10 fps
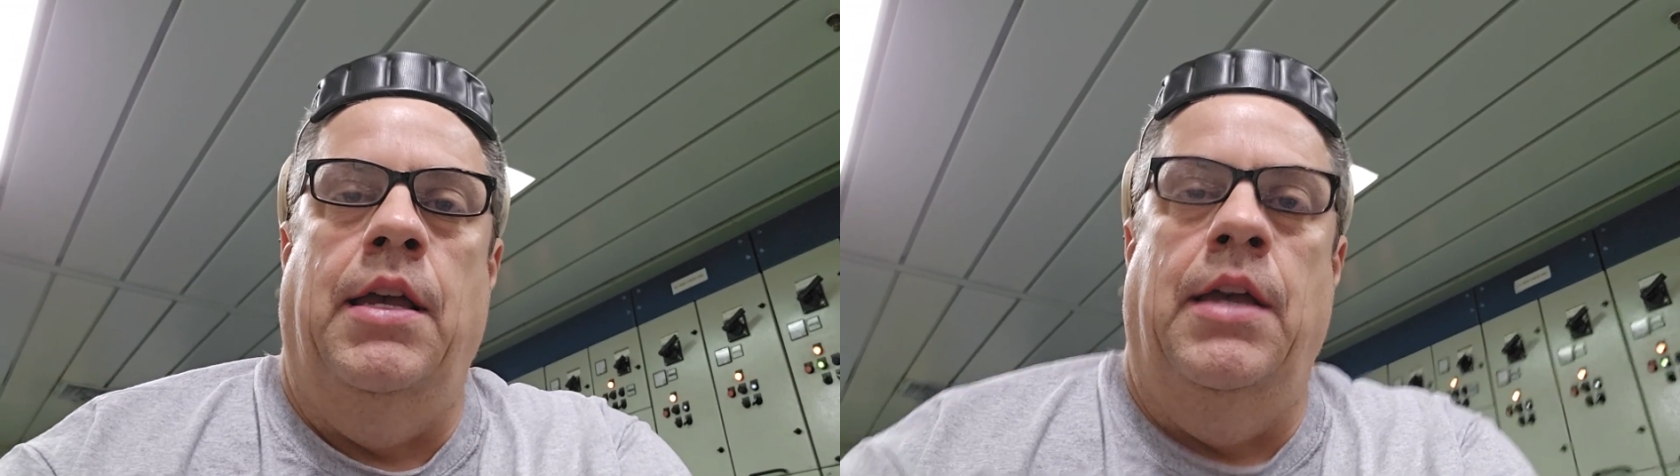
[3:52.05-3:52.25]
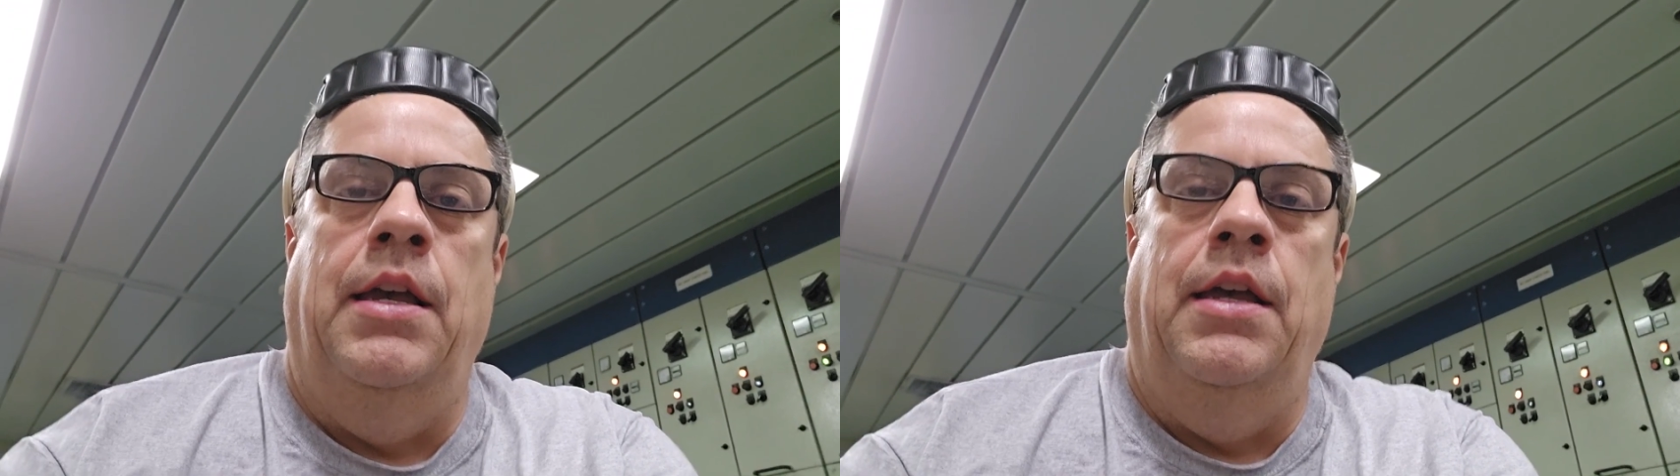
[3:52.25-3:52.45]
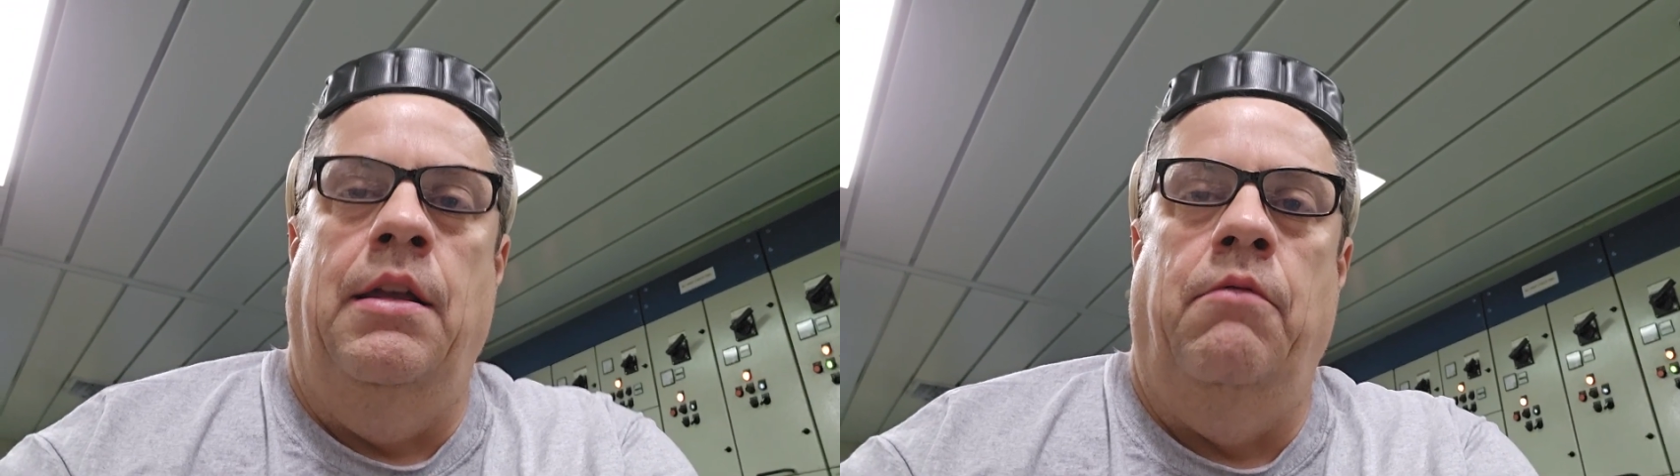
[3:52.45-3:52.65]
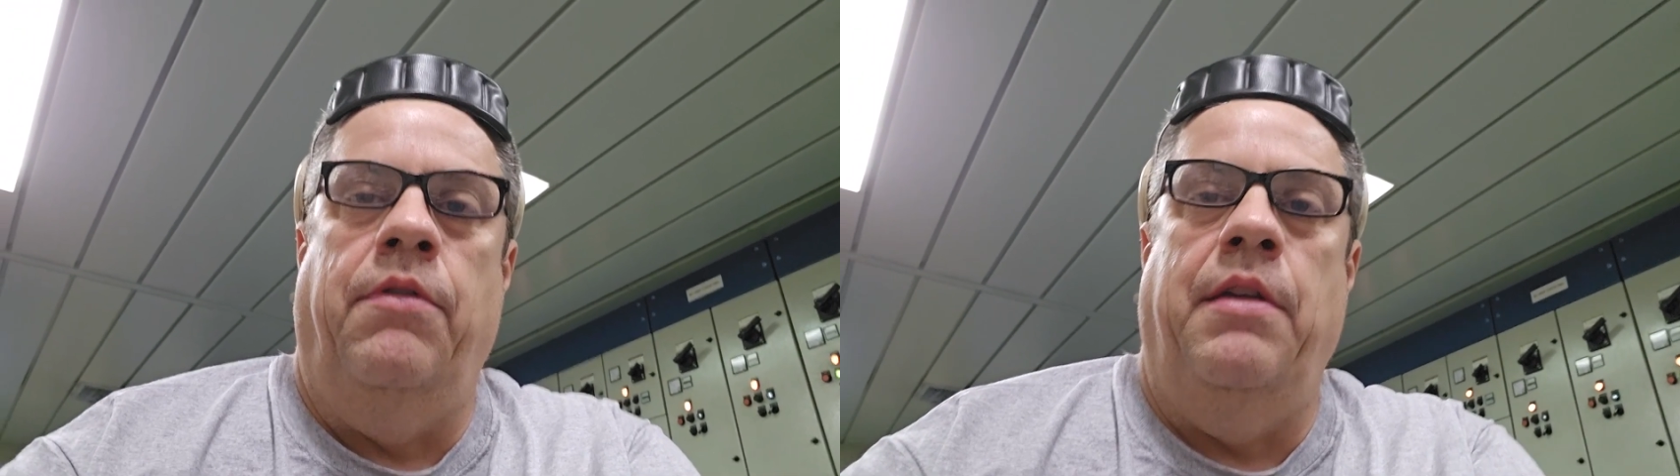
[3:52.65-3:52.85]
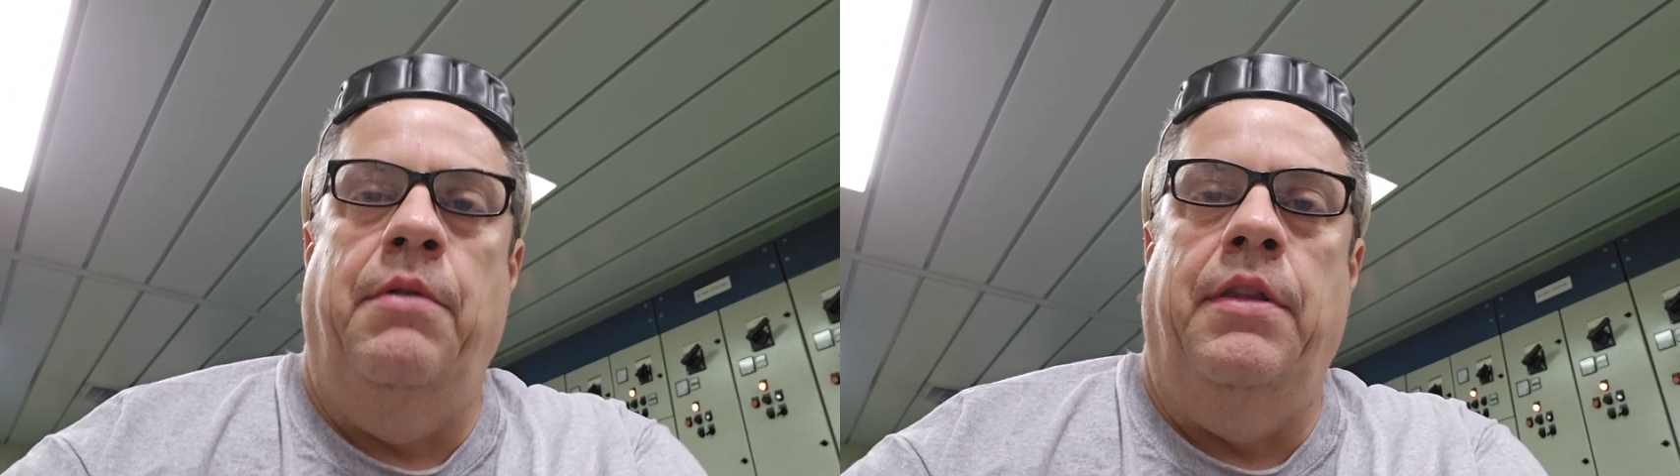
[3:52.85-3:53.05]
and
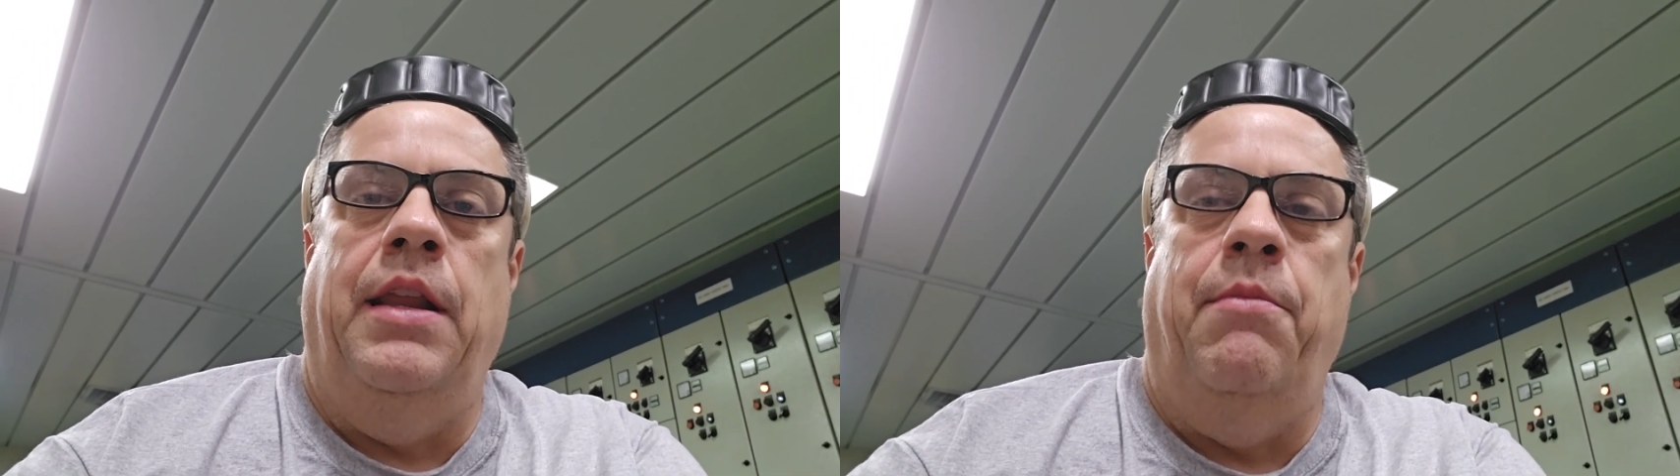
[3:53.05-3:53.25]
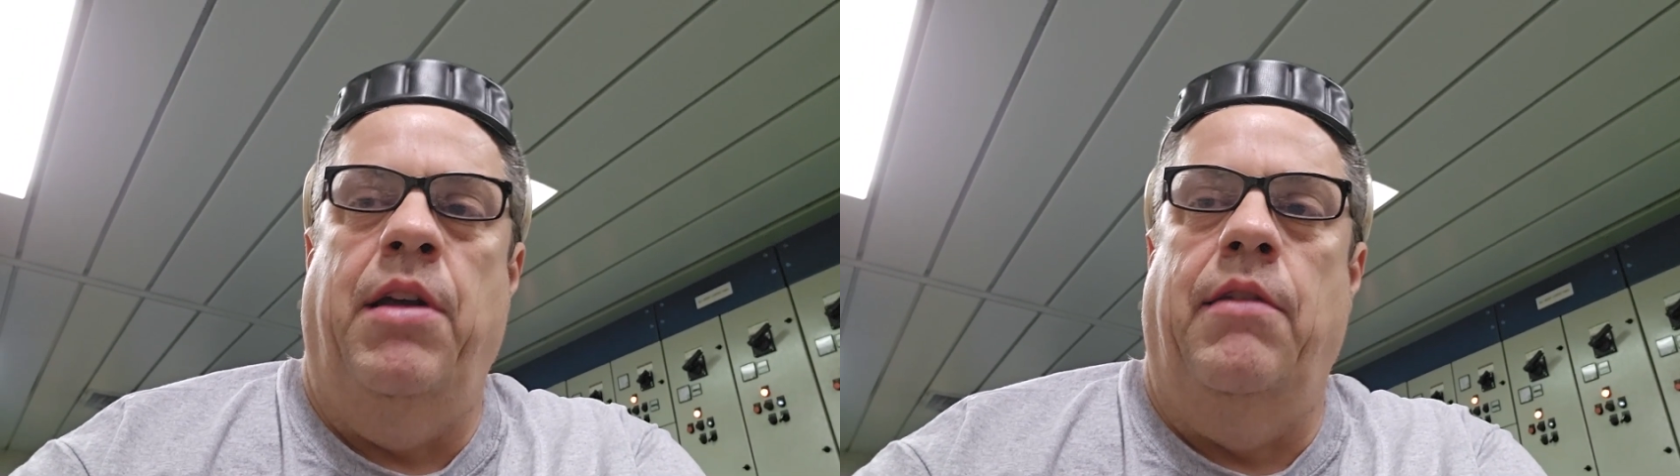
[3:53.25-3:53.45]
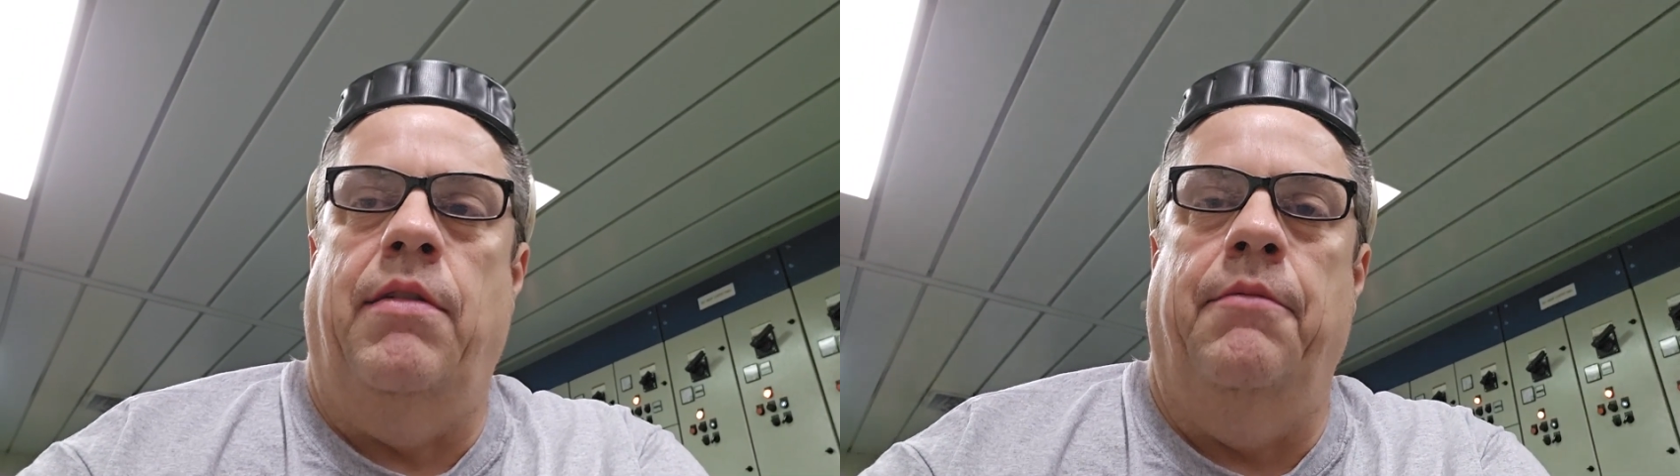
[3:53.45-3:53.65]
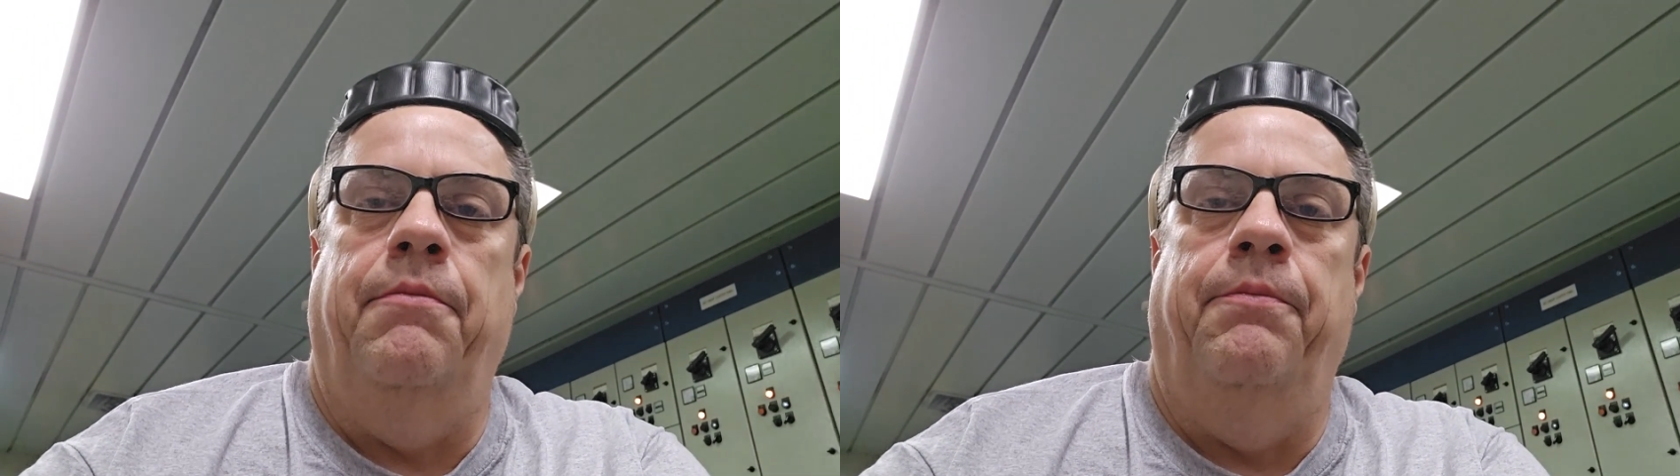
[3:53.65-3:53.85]
we'll see what the day brings.